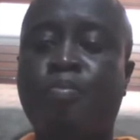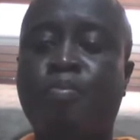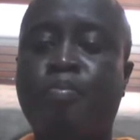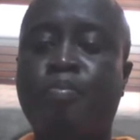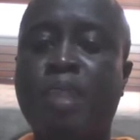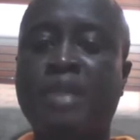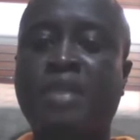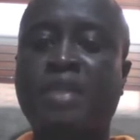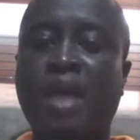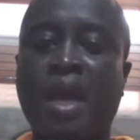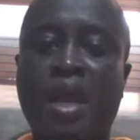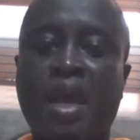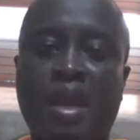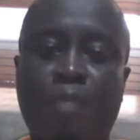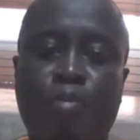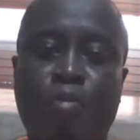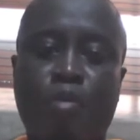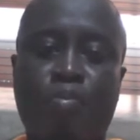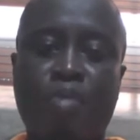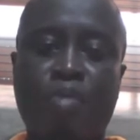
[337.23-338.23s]
better and
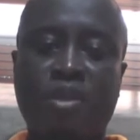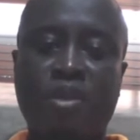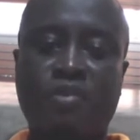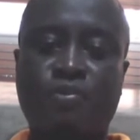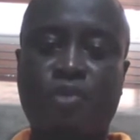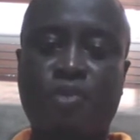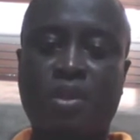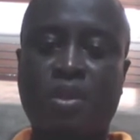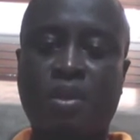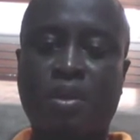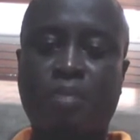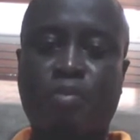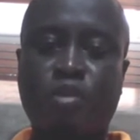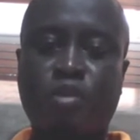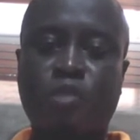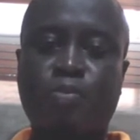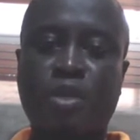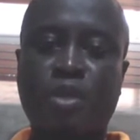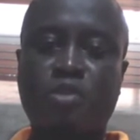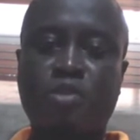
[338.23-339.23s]
appropriate for the
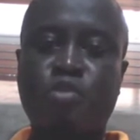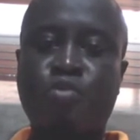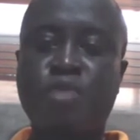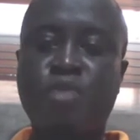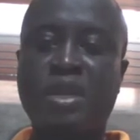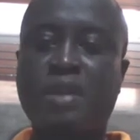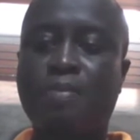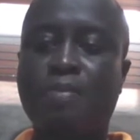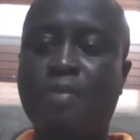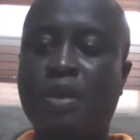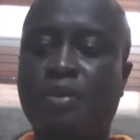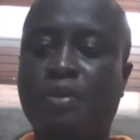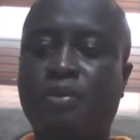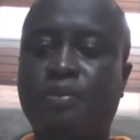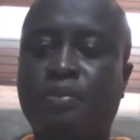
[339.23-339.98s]
prospect to read the mail.